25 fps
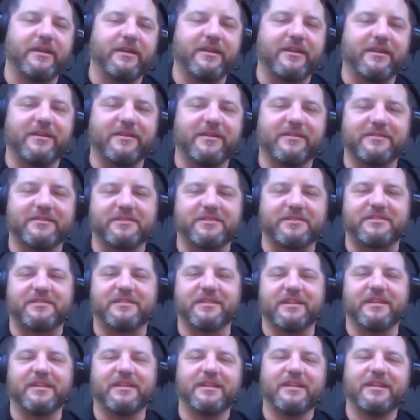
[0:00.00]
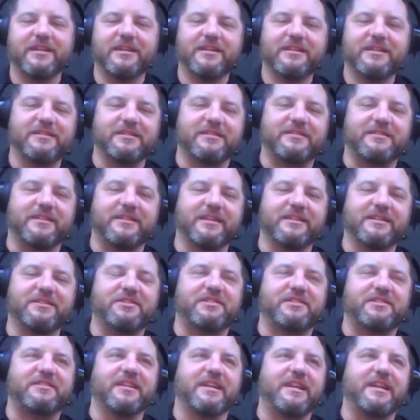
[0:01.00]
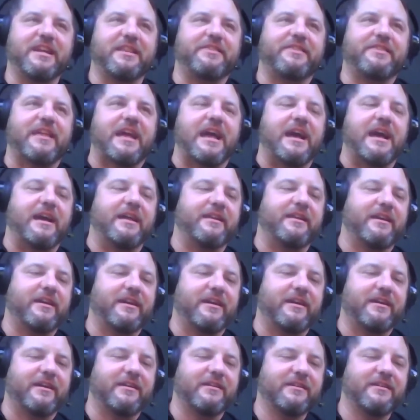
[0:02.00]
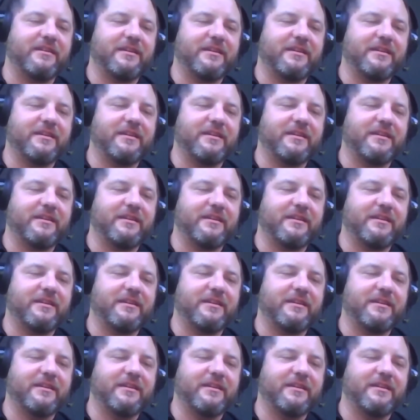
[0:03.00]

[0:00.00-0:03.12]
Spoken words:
just to get that